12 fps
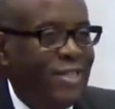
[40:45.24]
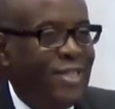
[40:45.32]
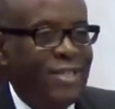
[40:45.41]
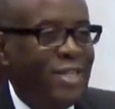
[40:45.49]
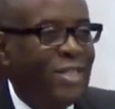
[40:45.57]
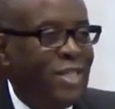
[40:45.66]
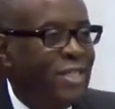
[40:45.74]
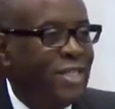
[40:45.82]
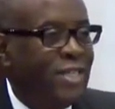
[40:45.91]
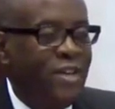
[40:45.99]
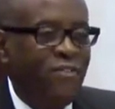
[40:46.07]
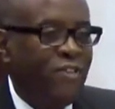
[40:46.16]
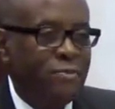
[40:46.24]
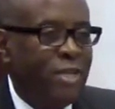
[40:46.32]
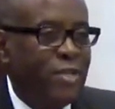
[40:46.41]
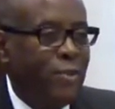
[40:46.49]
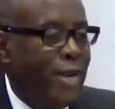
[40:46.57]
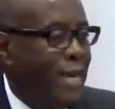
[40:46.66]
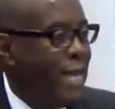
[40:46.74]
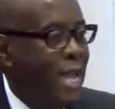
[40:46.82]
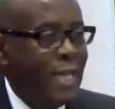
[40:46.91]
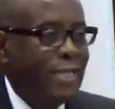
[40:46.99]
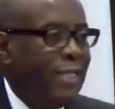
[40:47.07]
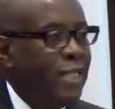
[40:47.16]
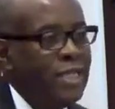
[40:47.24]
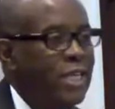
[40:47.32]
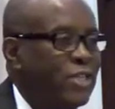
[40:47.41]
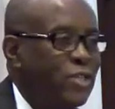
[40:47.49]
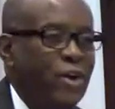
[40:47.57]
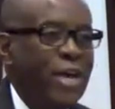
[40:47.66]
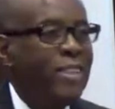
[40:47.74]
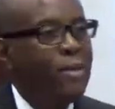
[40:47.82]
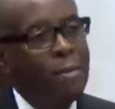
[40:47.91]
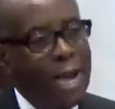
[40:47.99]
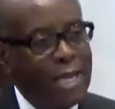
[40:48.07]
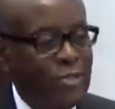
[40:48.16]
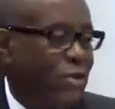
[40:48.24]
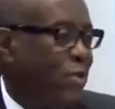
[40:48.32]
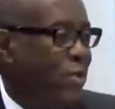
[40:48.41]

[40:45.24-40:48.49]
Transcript: this is the difference between the teacher and the master.